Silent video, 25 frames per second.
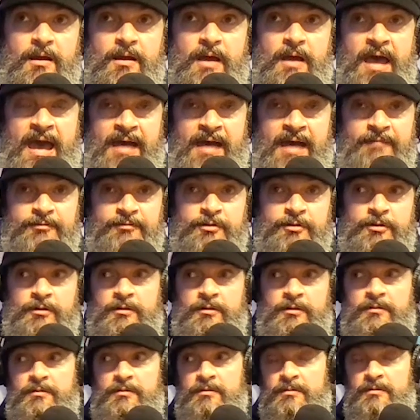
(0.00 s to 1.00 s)

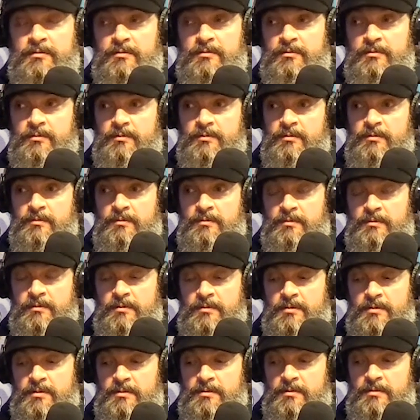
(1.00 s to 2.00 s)
after
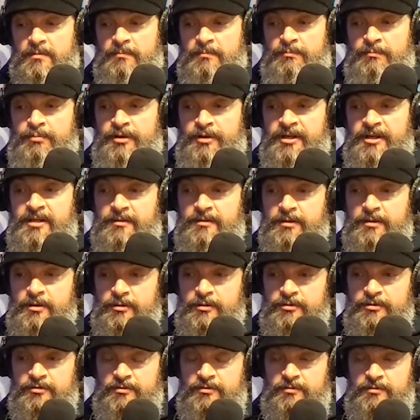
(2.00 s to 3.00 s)
bringing
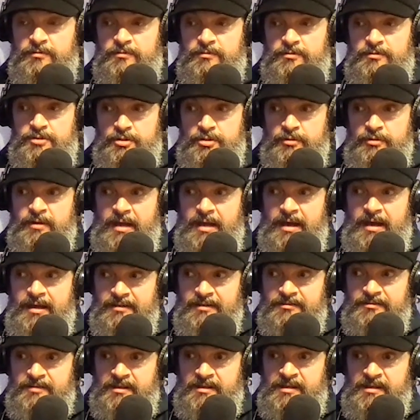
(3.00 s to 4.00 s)
those two
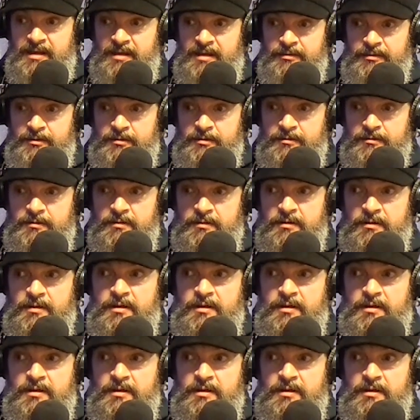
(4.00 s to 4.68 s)
guys together